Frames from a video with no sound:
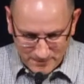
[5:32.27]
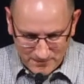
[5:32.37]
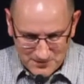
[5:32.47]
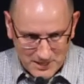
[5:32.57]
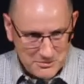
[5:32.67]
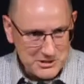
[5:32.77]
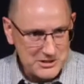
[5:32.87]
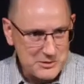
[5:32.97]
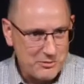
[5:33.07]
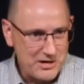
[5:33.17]
Adoption is
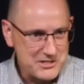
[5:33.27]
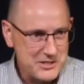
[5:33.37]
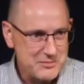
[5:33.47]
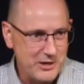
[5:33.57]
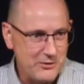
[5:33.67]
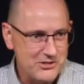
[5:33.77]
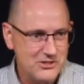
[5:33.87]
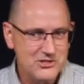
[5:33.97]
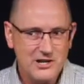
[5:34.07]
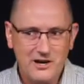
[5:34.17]
the process by which a
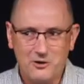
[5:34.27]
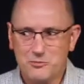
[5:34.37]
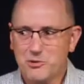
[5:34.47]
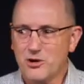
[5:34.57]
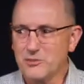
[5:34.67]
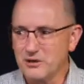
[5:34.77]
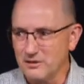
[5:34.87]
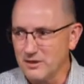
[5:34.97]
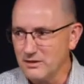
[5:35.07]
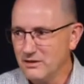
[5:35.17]
child
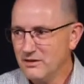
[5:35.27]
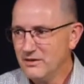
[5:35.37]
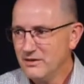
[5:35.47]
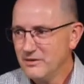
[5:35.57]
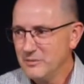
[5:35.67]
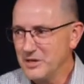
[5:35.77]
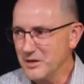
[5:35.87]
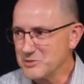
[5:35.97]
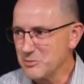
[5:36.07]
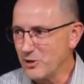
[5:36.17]
permanently
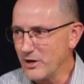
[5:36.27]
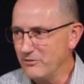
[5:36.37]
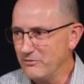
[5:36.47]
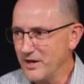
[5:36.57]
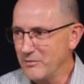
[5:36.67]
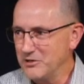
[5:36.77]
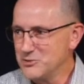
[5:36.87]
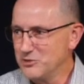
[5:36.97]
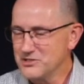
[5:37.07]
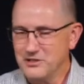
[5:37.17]
becomes a part of a family to
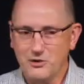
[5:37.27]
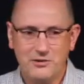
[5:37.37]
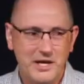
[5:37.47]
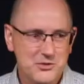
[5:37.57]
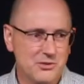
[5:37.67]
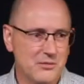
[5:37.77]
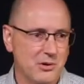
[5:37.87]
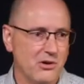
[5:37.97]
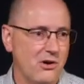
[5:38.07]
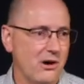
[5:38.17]
which they don't naturally
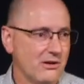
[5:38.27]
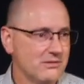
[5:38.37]
belong.